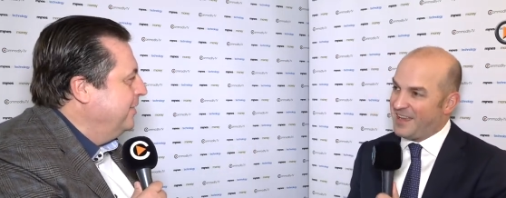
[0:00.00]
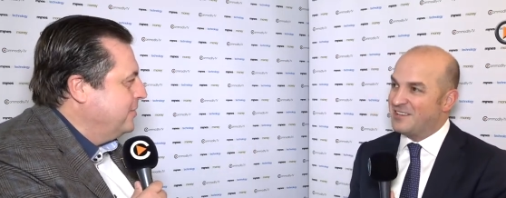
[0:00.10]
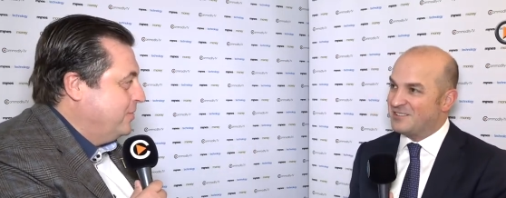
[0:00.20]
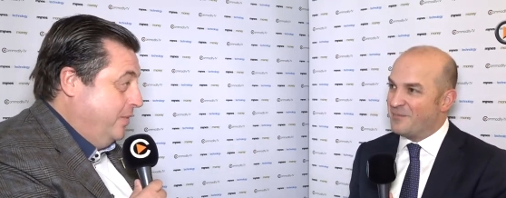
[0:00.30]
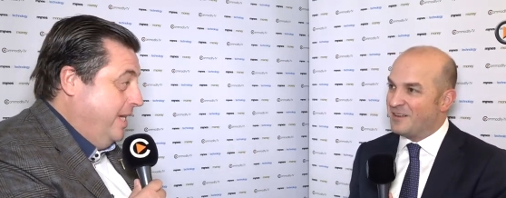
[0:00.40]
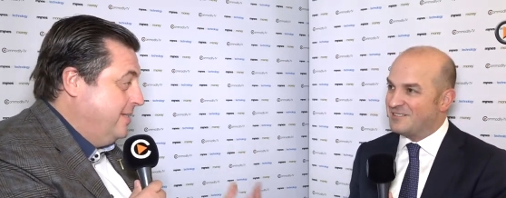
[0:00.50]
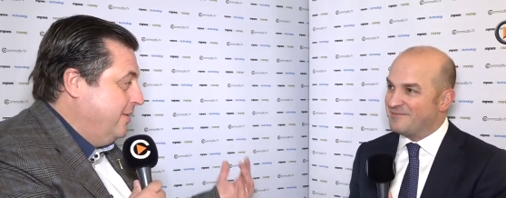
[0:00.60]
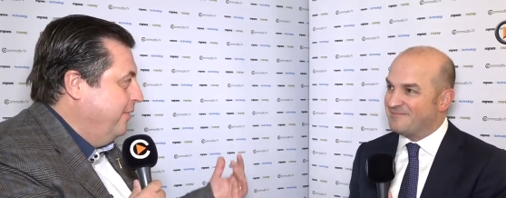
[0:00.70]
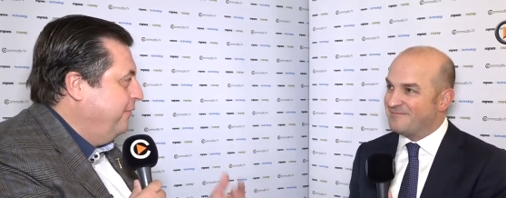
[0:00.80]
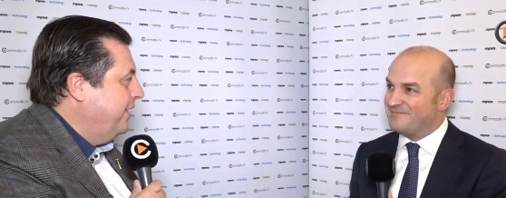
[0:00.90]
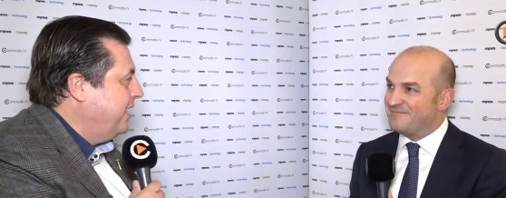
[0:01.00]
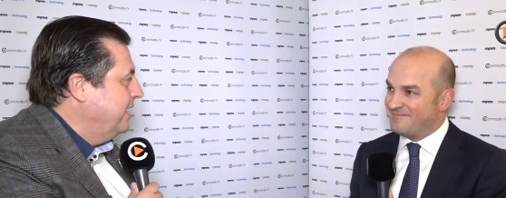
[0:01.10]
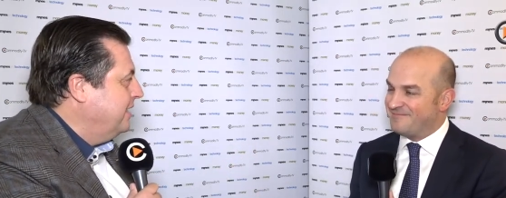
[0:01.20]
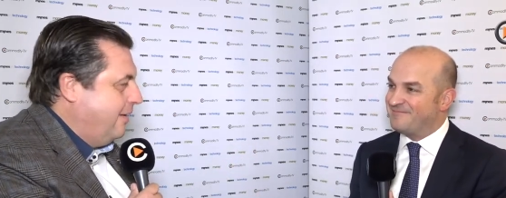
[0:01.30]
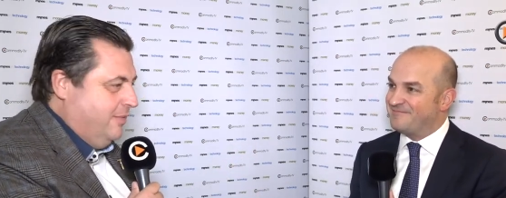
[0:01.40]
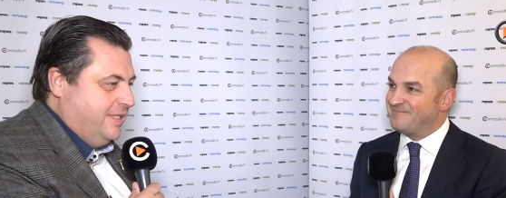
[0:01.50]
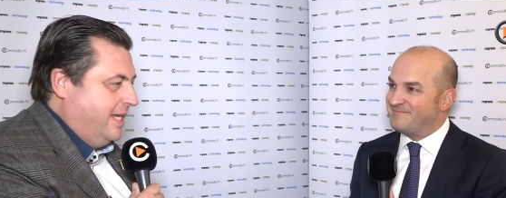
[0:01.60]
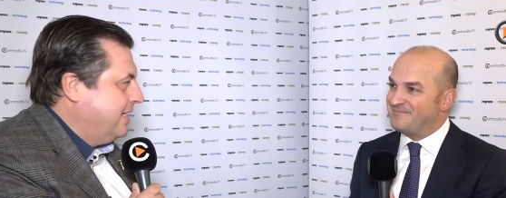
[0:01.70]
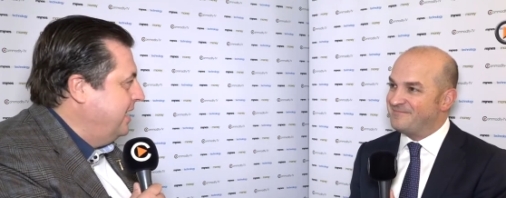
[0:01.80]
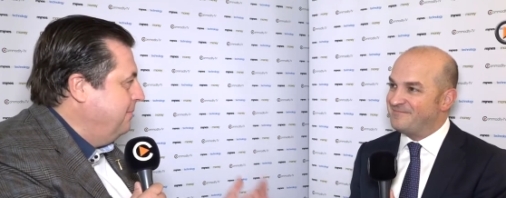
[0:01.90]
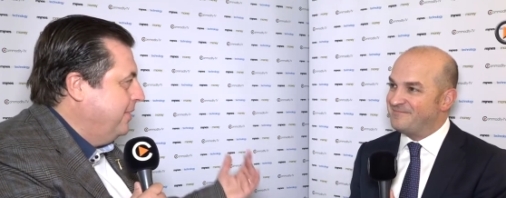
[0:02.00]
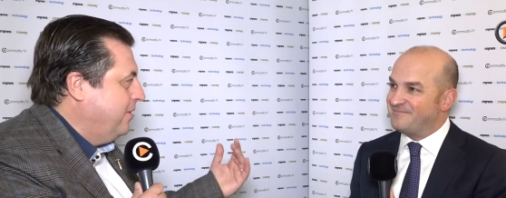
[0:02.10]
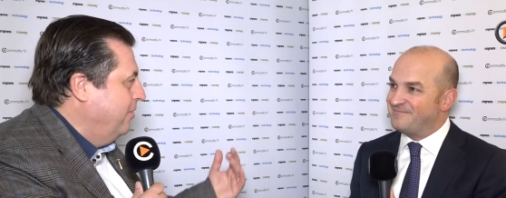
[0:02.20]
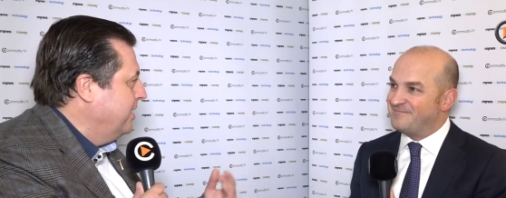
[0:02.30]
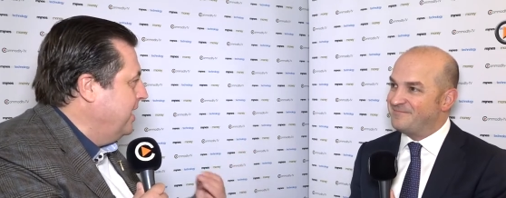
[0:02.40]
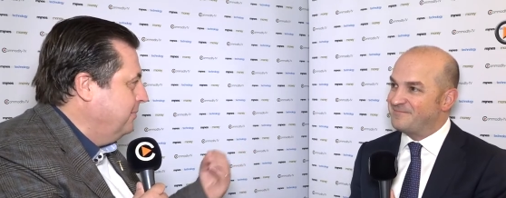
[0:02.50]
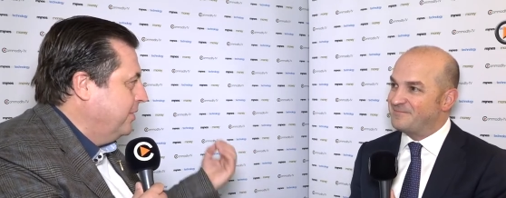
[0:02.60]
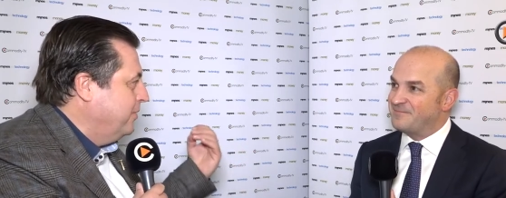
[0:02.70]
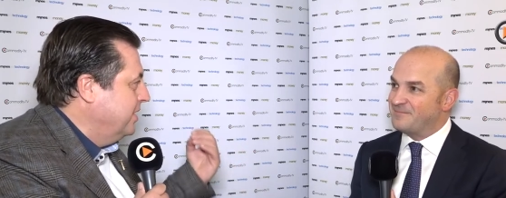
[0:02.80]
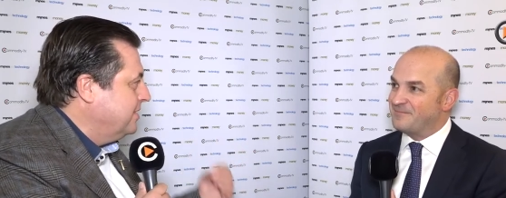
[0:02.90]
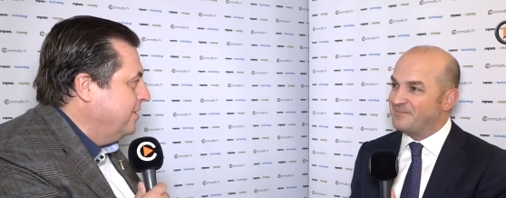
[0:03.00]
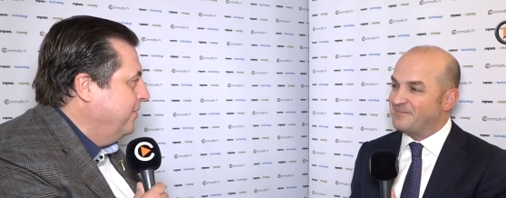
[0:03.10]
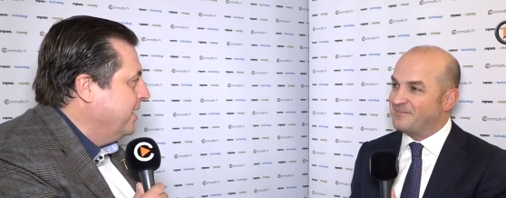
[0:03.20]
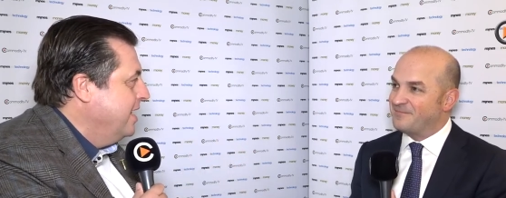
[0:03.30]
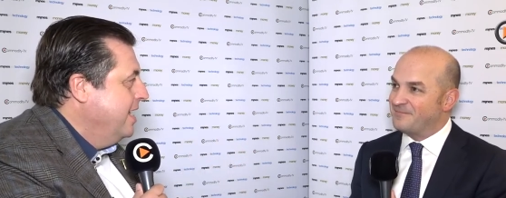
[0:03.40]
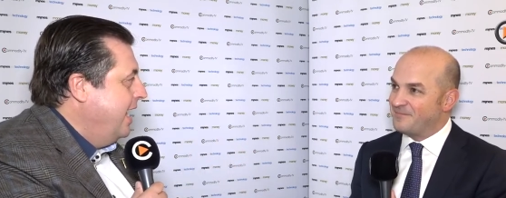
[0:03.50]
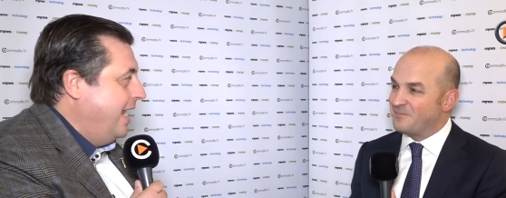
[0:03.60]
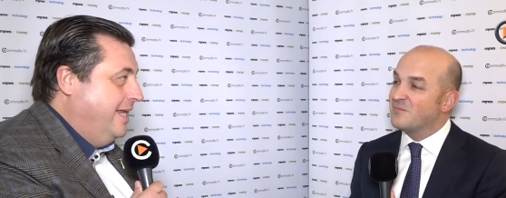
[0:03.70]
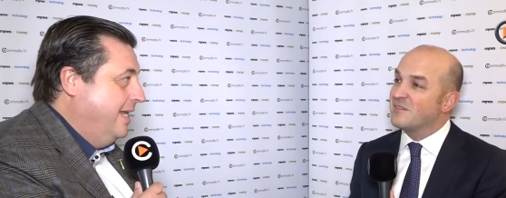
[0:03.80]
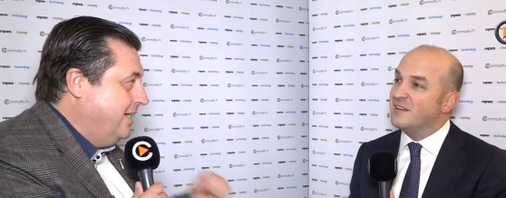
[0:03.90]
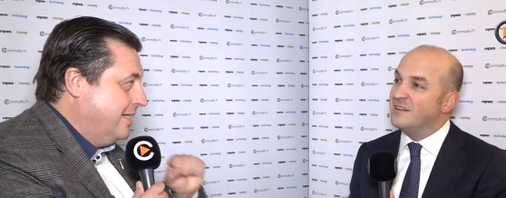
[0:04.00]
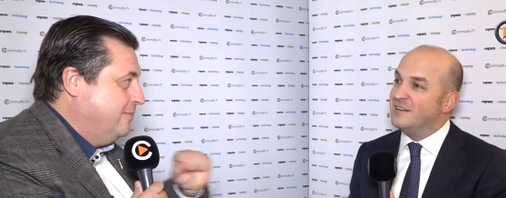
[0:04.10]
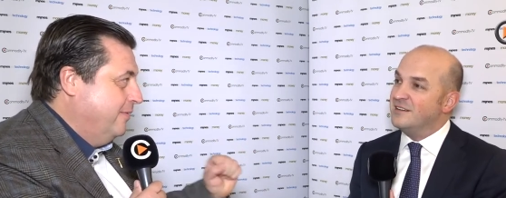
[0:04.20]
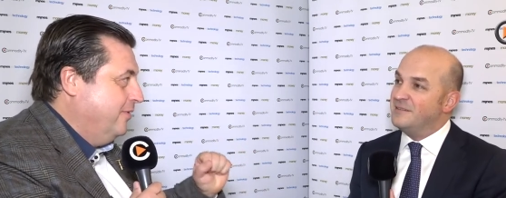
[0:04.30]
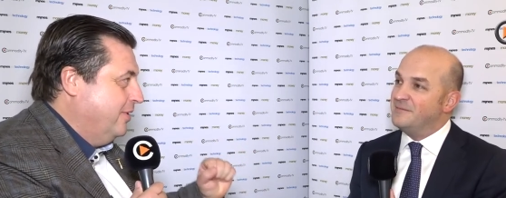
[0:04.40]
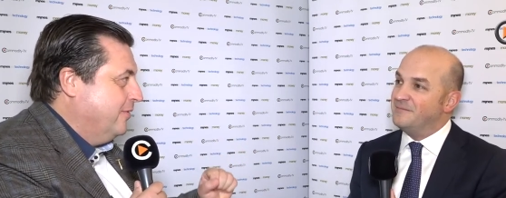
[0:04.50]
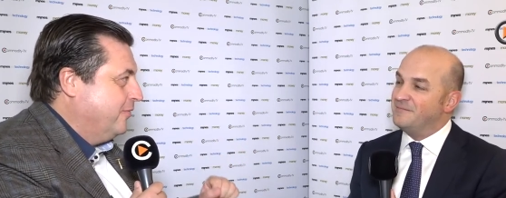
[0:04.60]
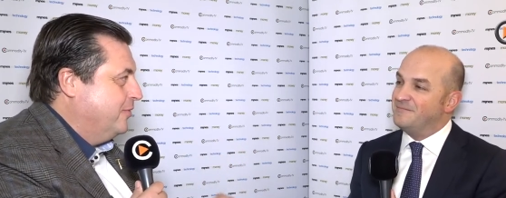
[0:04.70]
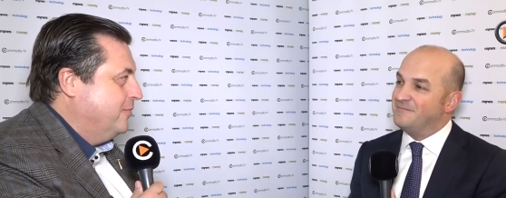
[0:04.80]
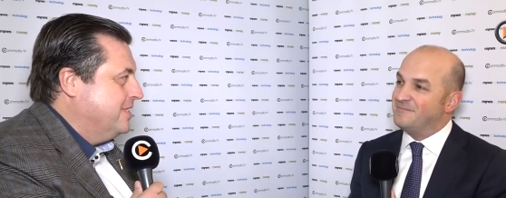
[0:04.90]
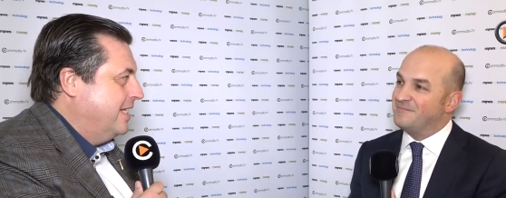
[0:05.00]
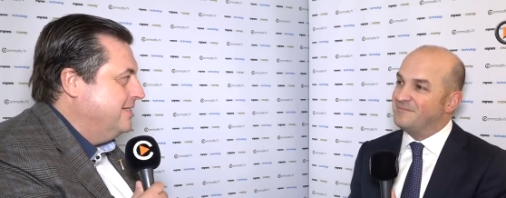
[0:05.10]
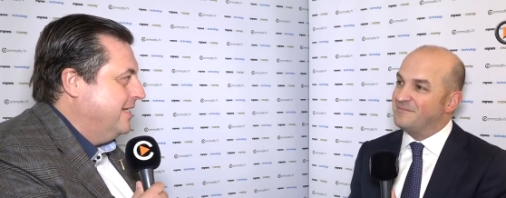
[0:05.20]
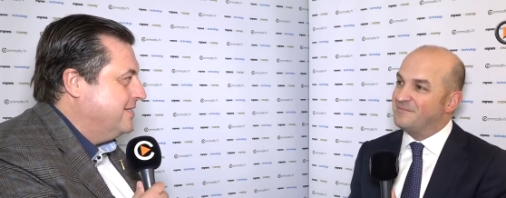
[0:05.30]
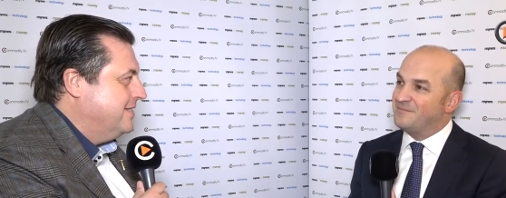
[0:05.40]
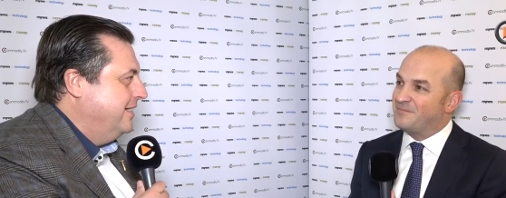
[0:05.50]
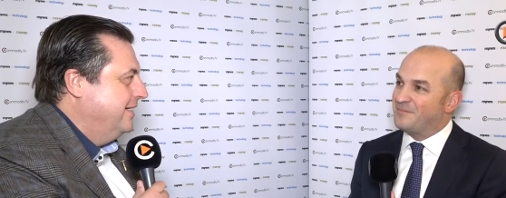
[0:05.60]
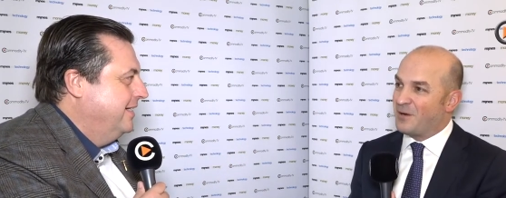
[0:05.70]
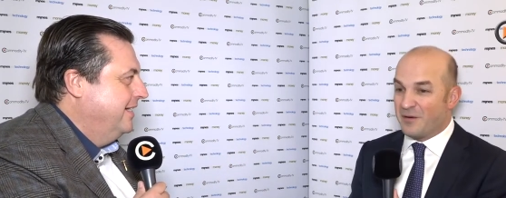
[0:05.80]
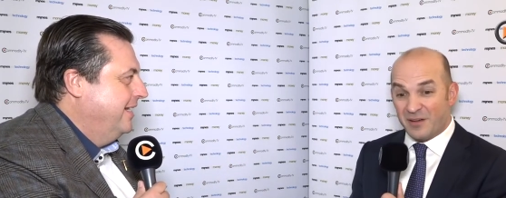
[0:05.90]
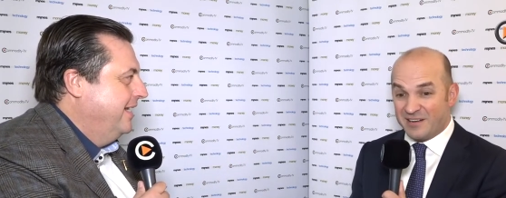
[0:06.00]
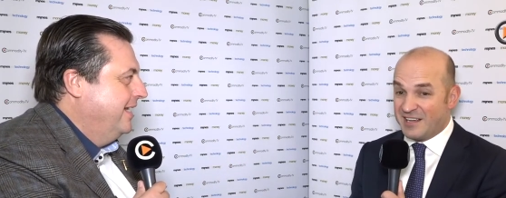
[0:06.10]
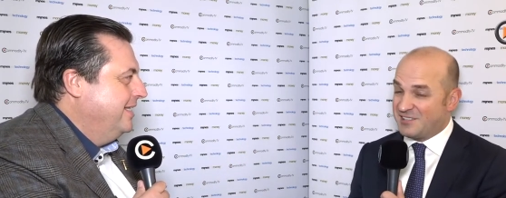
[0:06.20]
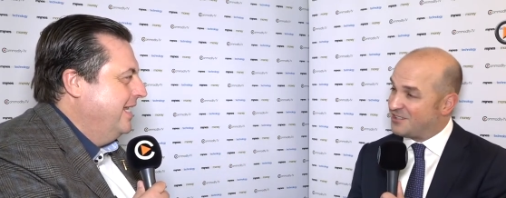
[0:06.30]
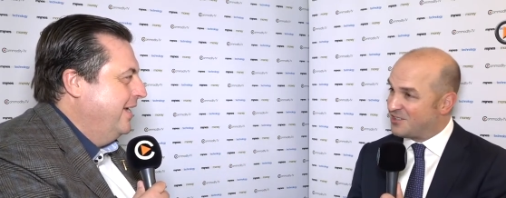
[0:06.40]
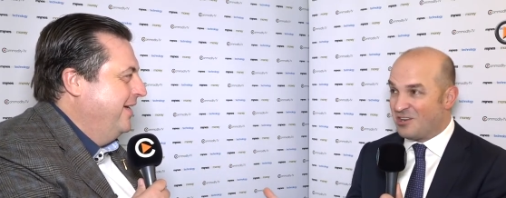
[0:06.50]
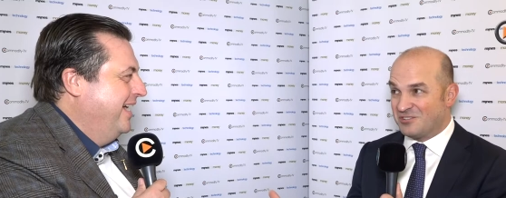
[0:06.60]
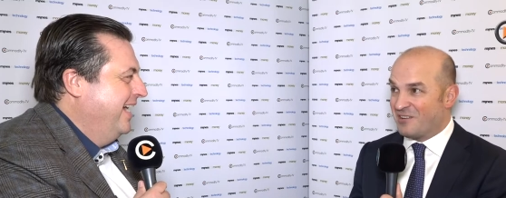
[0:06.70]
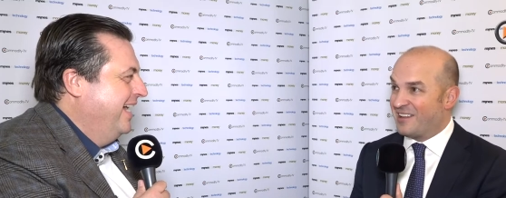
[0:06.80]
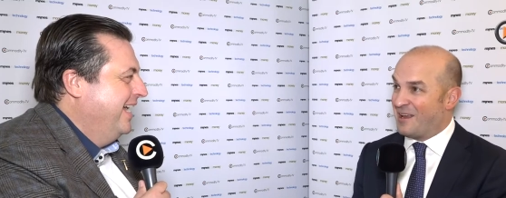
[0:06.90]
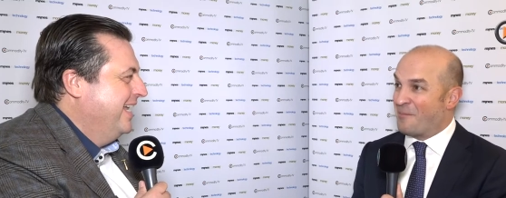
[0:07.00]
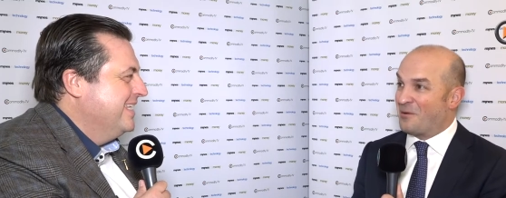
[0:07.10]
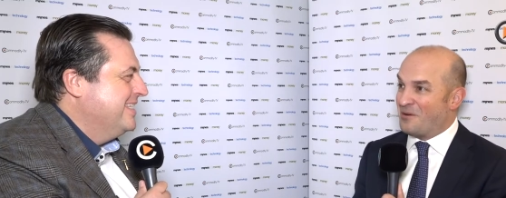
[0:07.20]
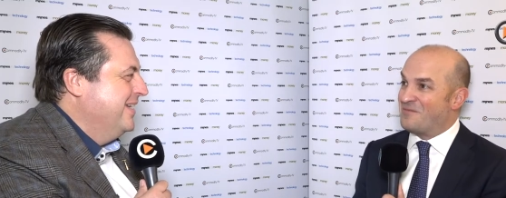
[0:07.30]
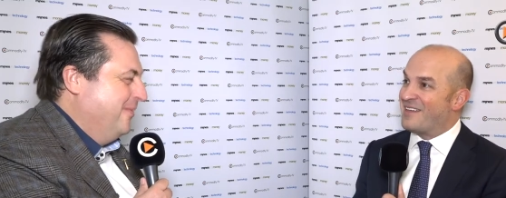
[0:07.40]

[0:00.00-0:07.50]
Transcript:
Speaker 1: Thank you so really much. terrific, and I would say keep it going, keep the drills going, and hit us with a lot of good results next year.
Speaker 2: Perfect. Next year's all drilling improved.